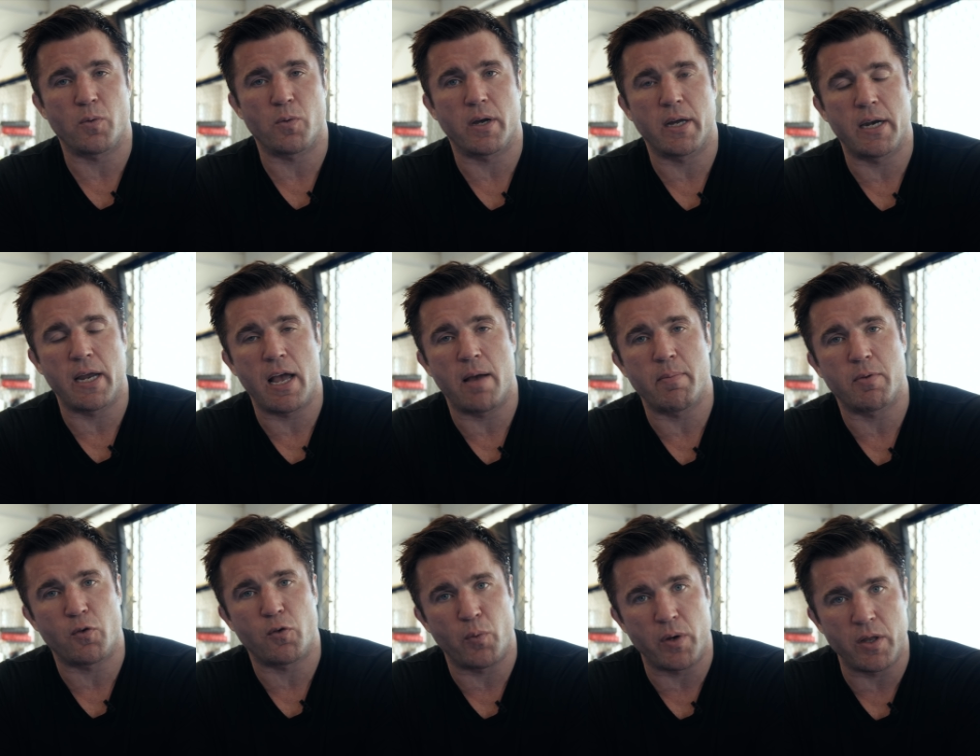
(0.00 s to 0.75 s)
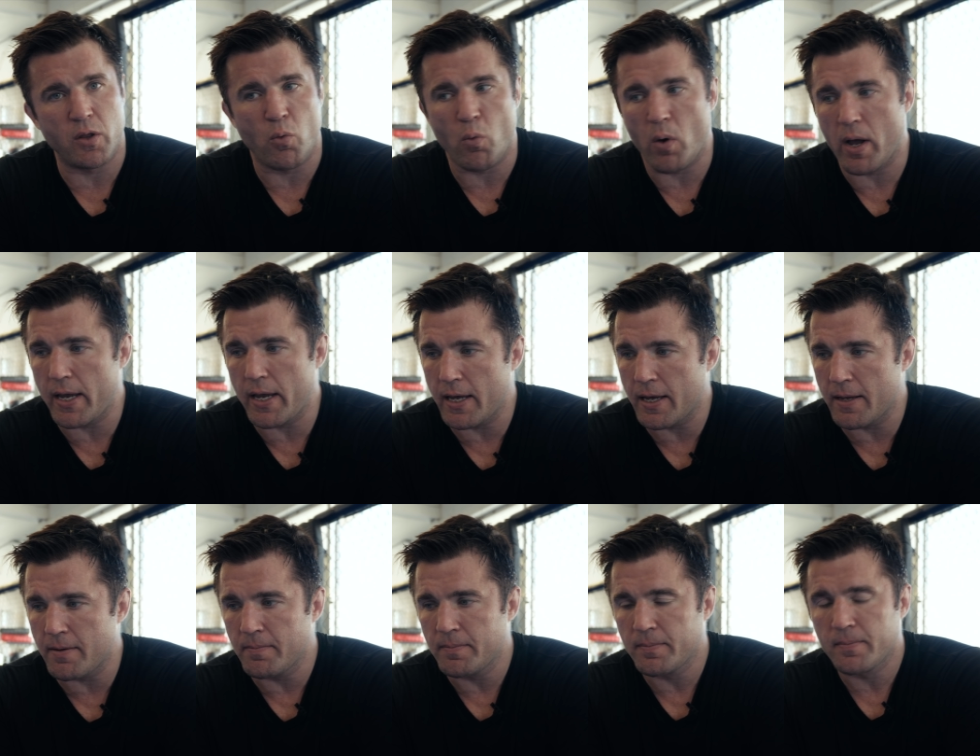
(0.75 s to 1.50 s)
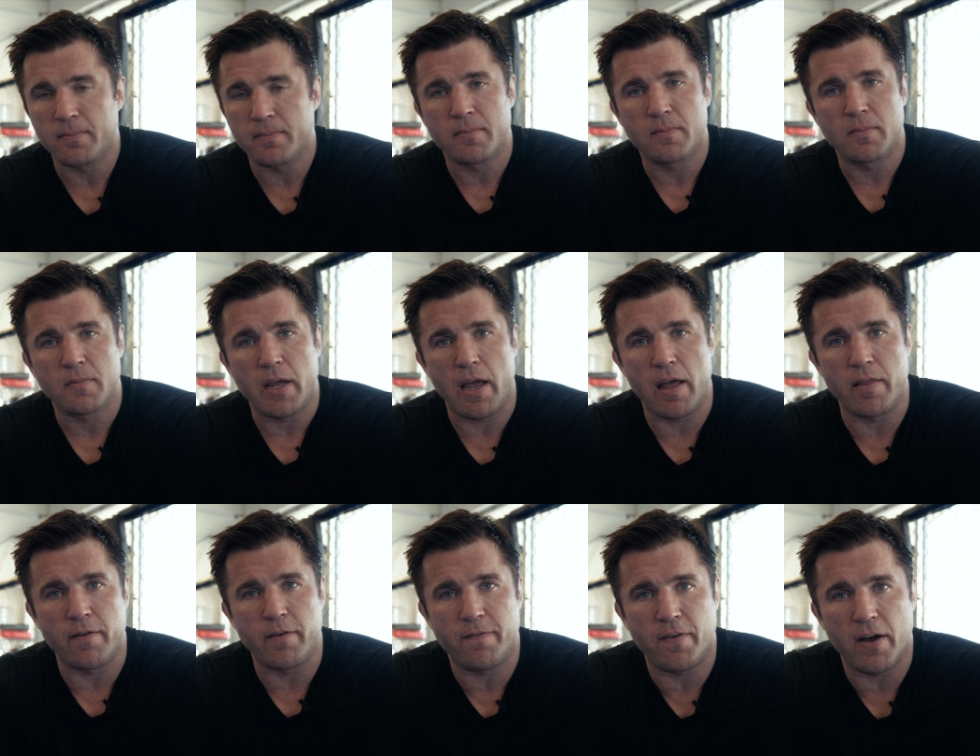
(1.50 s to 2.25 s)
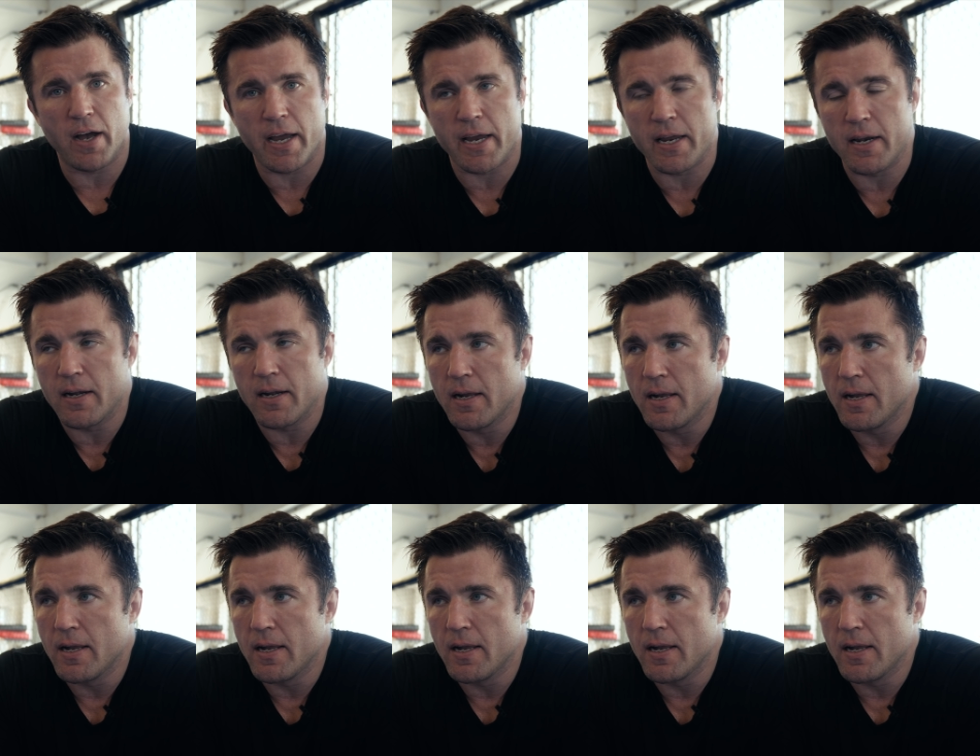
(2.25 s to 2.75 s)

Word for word: we're going to have between the weigh in and the fight.